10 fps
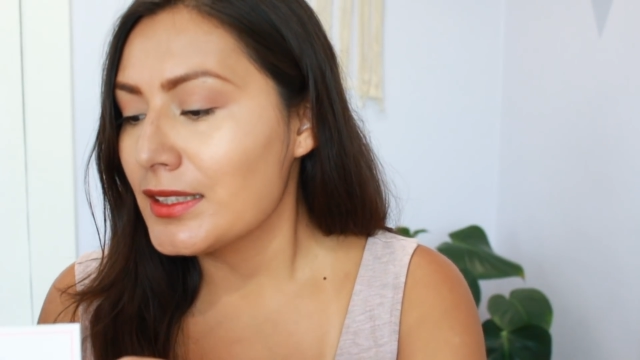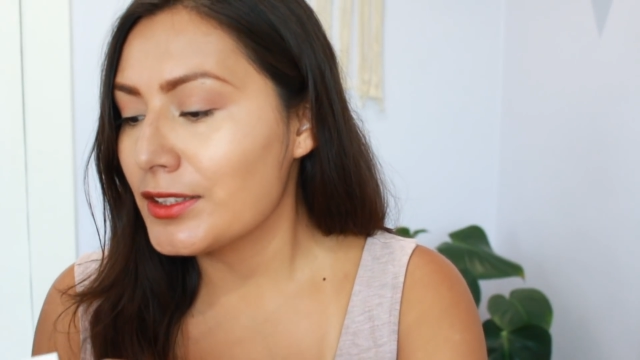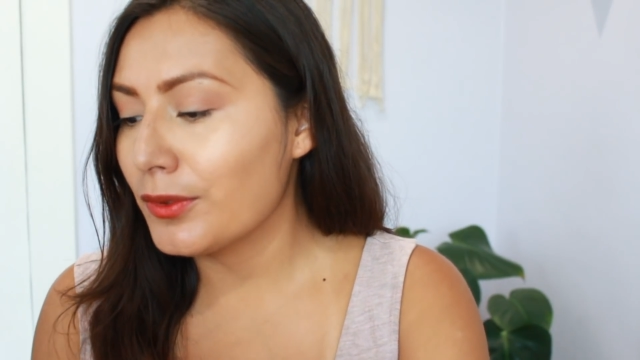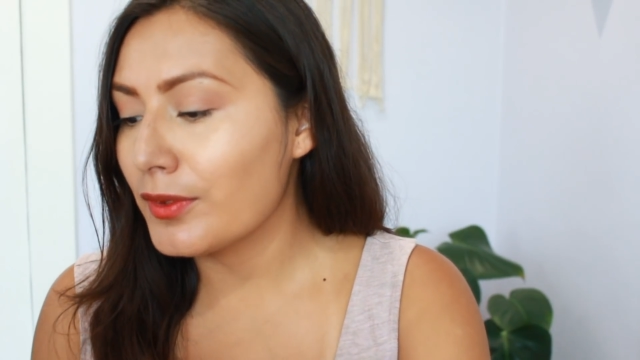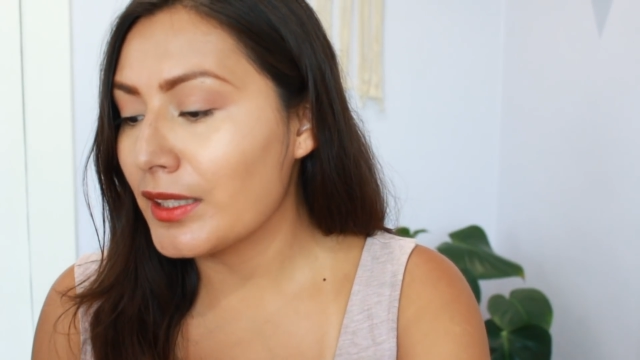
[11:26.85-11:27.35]

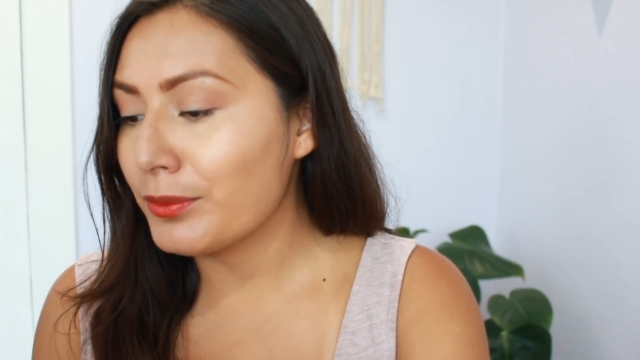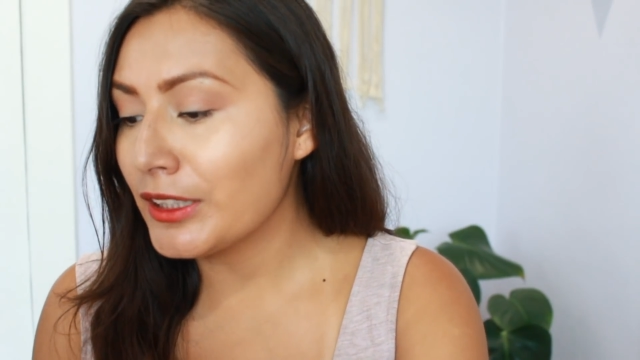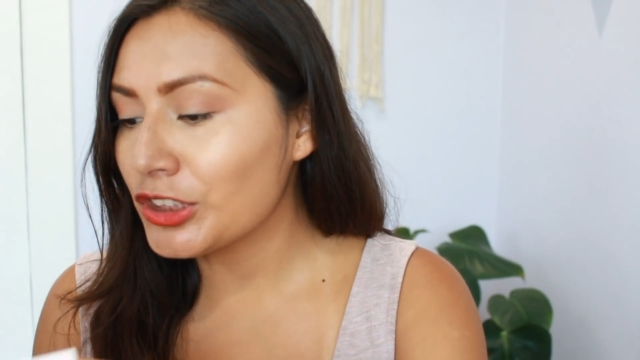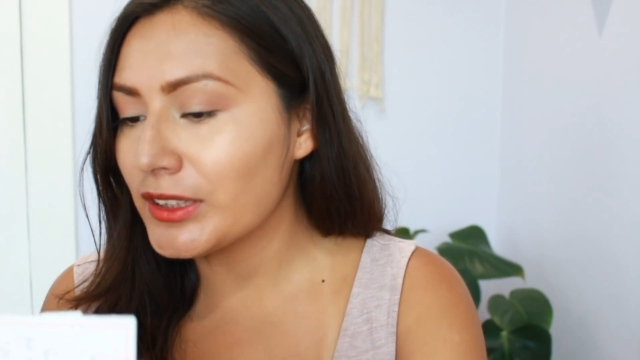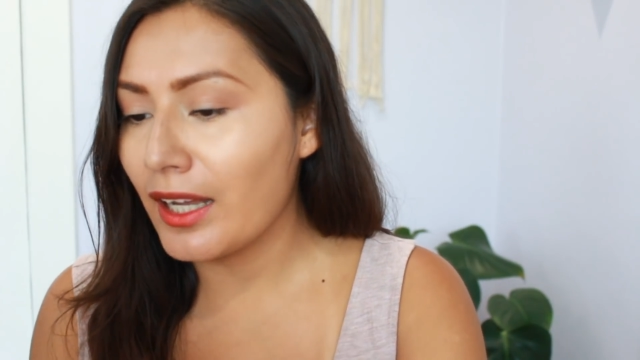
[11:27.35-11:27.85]
So they
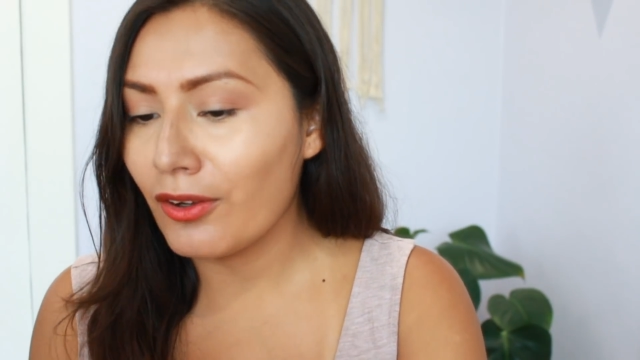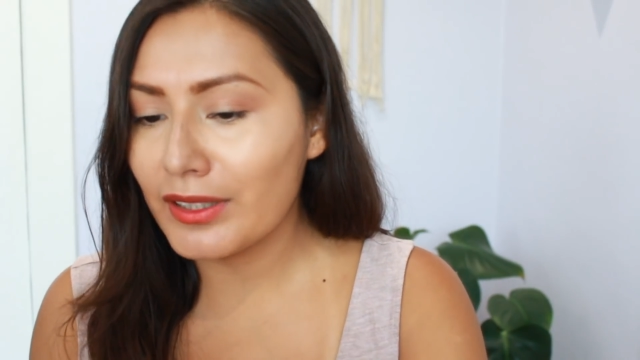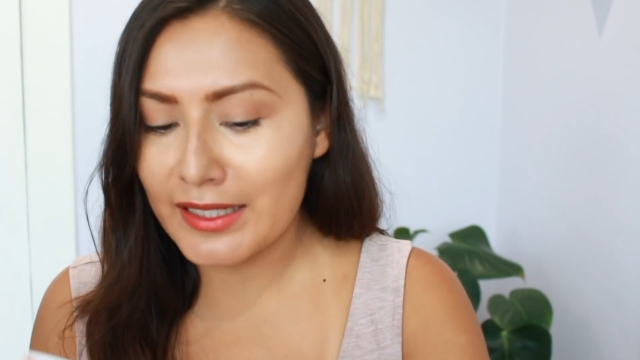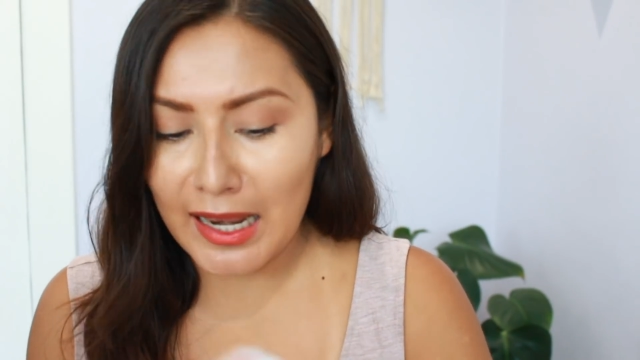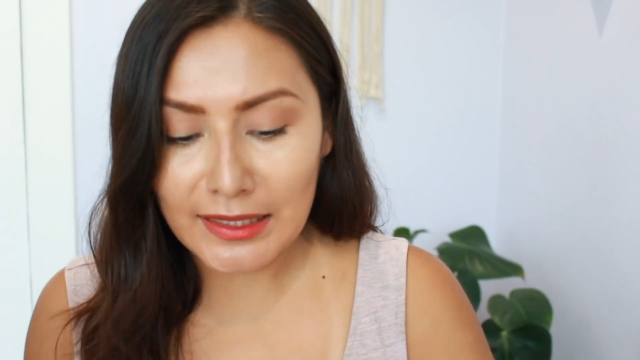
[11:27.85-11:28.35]
reached
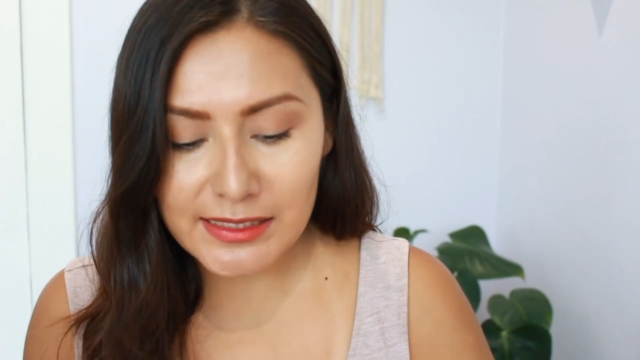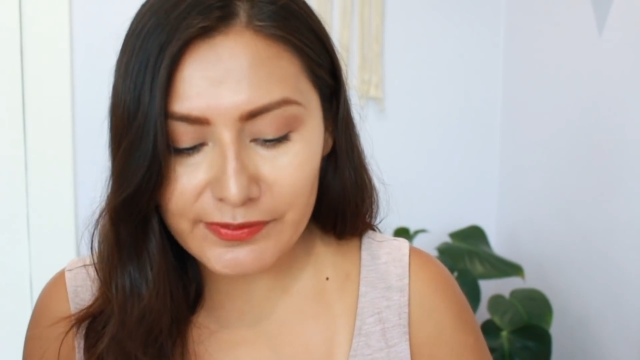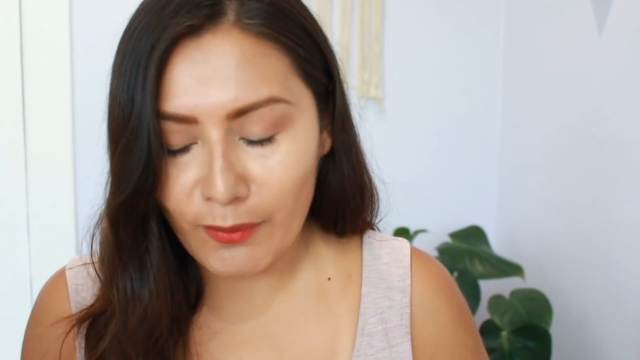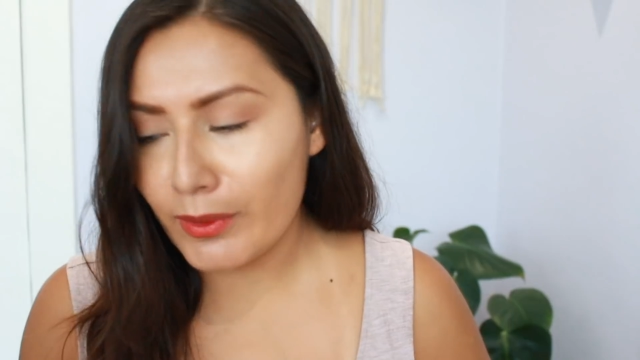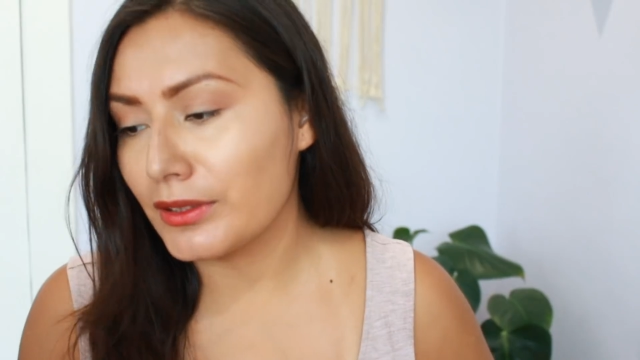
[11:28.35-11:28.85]
out and asked
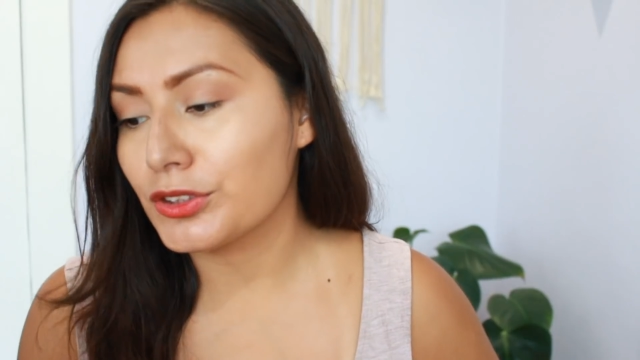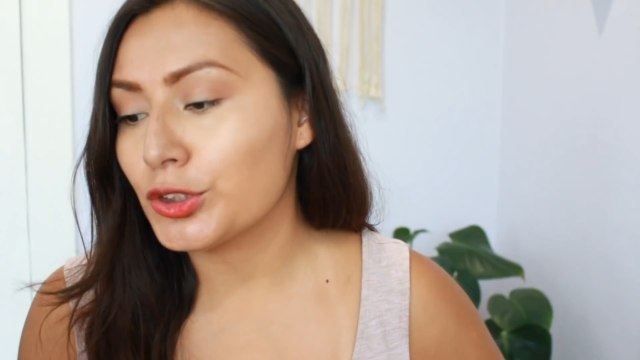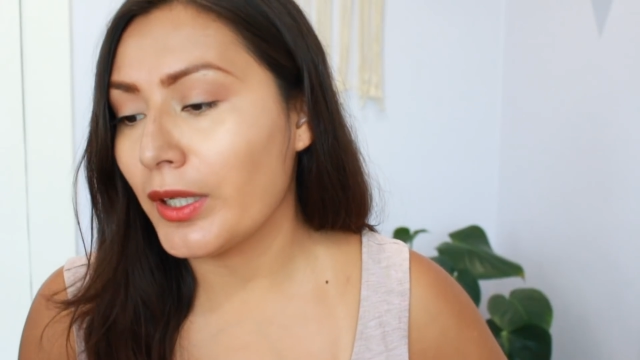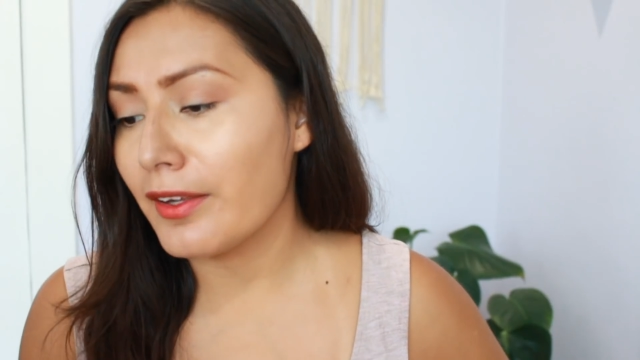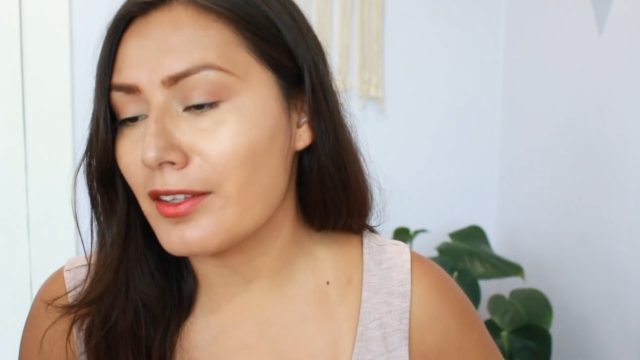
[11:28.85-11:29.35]
if I wanted to
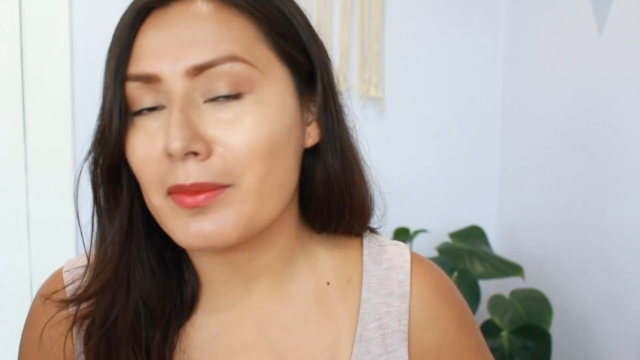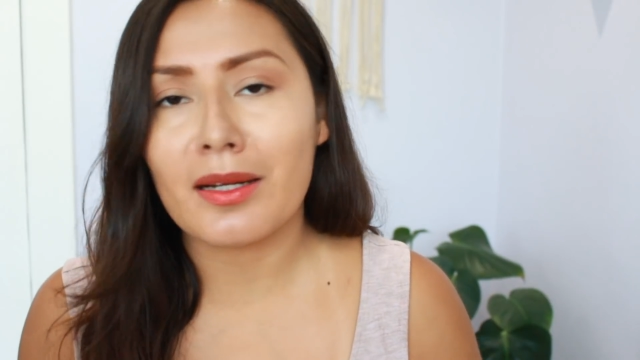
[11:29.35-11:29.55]
try them,